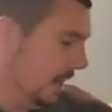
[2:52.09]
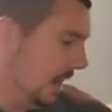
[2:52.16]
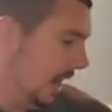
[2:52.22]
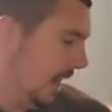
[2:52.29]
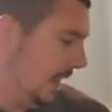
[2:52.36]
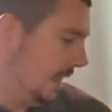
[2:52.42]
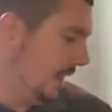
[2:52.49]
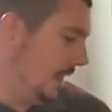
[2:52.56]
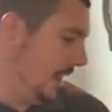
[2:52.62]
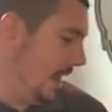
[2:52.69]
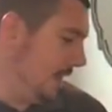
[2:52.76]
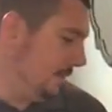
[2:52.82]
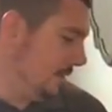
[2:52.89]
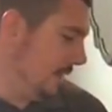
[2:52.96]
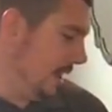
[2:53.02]
And
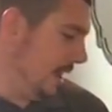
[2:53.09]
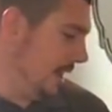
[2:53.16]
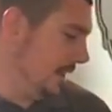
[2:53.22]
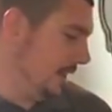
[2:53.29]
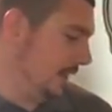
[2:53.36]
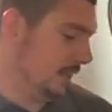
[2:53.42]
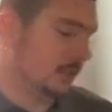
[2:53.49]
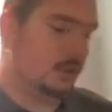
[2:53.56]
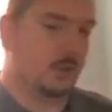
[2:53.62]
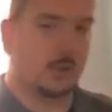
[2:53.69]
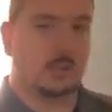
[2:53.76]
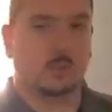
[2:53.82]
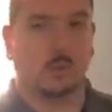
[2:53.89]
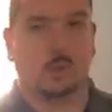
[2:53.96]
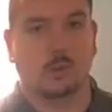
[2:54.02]
after that, the
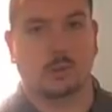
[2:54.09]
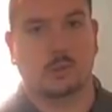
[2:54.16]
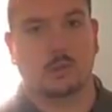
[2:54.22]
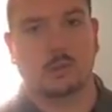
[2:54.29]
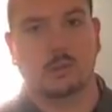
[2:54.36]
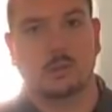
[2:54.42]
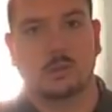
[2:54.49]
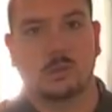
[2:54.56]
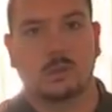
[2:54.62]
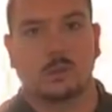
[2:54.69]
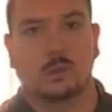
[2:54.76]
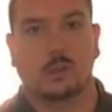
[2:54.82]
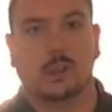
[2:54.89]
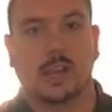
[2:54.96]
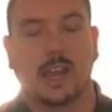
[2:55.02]
students will
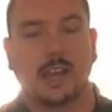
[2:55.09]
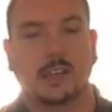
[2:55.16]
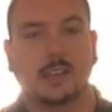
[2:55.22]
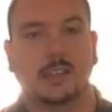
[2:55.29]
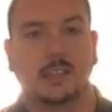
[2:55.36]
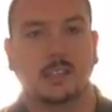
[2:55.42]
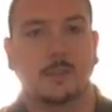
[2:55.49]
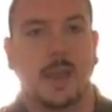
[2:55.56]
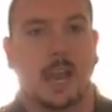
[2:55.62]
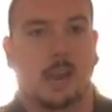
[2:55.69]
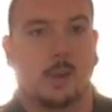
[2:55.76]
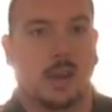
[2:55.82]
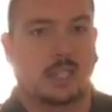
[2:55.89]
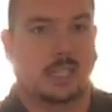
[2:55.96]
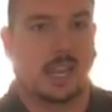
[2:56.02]
look at the
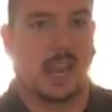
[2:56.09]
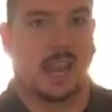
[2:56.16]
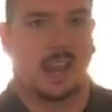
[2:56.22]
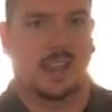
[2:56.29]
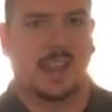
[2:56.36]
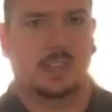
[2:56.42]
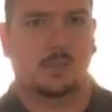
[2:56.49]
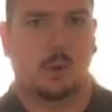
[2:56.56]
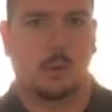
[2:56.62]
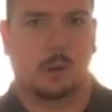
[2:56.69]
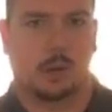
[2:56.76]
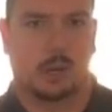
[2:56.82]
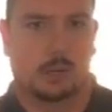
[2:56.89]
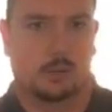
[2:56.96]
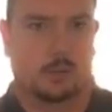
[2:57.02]
tobacco ads again, and that's what
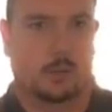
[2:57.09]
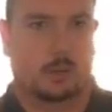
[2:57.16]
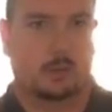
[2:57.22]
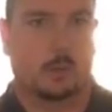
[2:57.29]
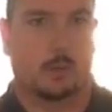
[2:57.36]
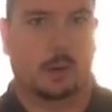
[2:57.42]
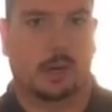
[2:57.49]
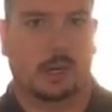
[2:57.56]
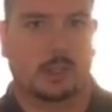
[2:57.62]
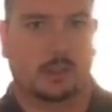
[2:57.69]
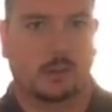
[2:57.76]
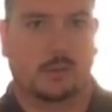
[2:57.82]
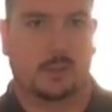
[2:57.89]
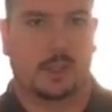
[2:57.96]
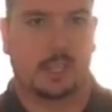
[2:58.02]
we're gonna
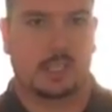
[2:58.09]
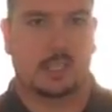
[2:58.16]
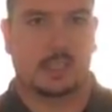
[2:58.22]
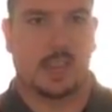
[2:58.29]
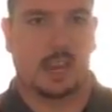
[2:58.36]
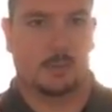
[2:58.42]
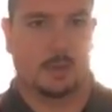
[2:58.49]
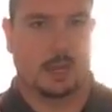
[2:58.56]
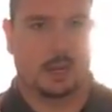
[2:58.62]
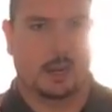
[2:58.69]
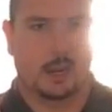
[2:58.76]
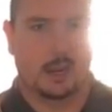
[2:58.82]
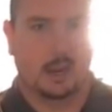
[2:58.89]
do for this segment.